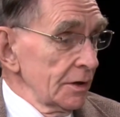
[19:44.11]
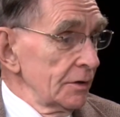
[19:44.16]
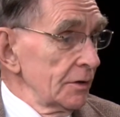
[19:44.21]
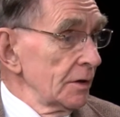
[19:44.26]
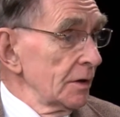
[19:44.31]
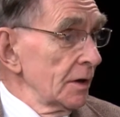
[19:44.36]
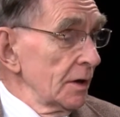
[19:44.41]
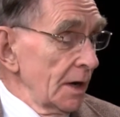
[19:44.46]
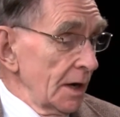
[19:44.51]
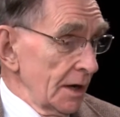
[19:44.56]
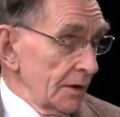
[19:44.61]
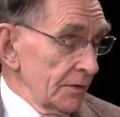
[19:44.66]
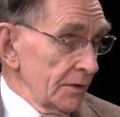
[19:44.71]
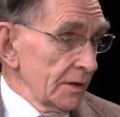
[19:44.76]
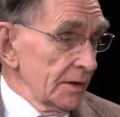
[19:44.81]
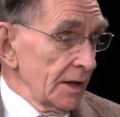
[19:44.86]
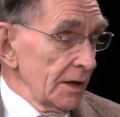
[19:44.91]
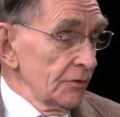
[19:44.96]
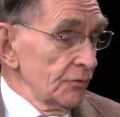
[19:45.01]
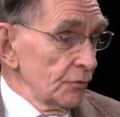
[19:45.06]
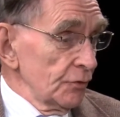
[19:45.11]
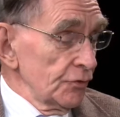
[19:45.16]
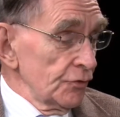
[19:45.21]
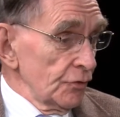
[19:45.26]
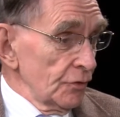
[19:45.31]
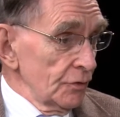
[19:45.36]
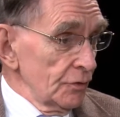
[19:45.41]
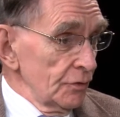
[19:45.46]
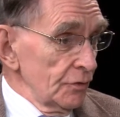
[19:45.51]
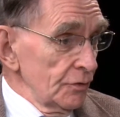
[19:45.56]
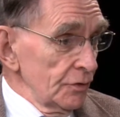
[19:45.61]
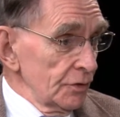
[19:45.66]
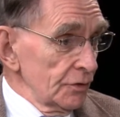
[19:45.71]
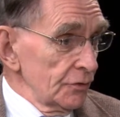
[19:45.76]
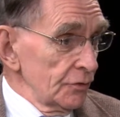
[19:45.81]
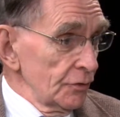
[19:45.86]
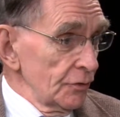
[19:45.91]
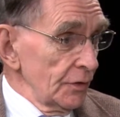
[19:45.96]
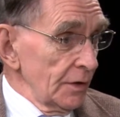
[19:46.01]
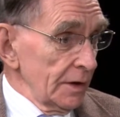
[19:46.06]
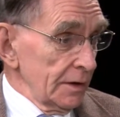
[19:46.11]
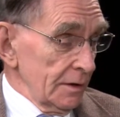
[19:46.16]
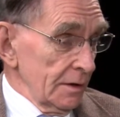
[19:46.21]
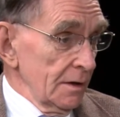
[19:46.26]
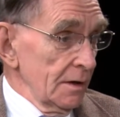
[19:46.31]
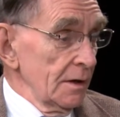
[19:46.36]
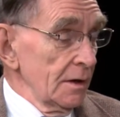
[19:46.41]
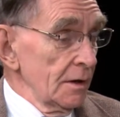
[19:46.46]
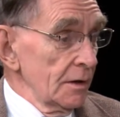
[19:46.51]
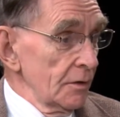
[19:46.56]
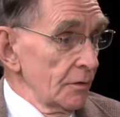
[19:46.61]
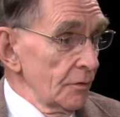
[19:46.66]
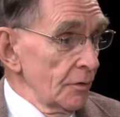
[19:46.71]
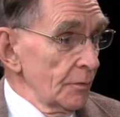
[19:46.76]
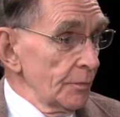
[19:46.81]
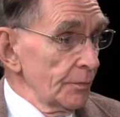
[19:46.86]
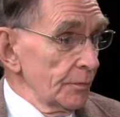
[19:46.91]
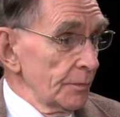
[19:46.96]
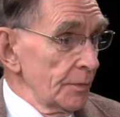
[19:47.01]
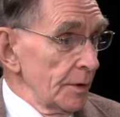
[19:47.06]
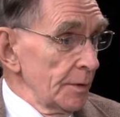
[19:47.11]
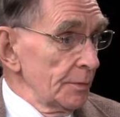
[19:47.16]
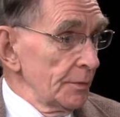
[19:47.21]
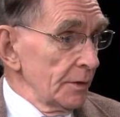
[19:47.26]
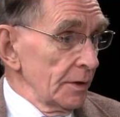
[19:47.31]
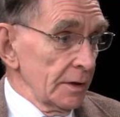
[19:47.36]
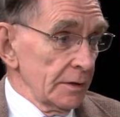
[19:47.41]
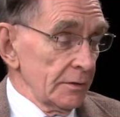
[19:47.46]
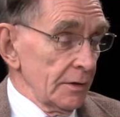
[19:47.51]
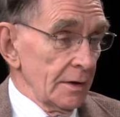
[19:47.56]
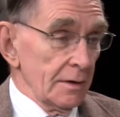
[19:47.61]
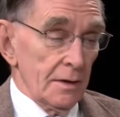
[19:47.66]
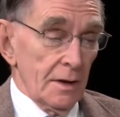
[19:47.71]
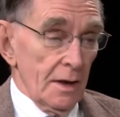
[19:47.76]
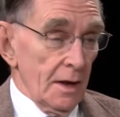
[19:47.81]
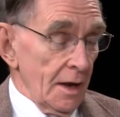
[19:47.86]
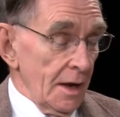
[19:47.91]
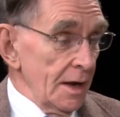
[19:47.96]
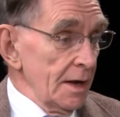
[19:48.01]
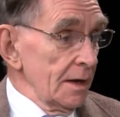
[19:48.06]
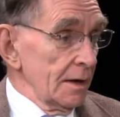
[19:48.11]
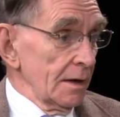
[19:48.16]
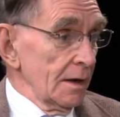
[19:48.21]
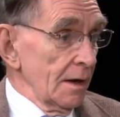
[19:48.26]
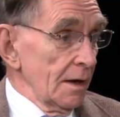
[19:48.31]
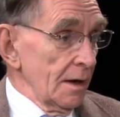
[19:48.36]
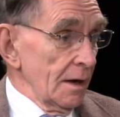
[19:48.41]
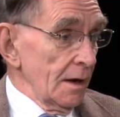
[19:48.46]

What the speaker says: And I think that's what you're alluding to, that there are people that say, hey,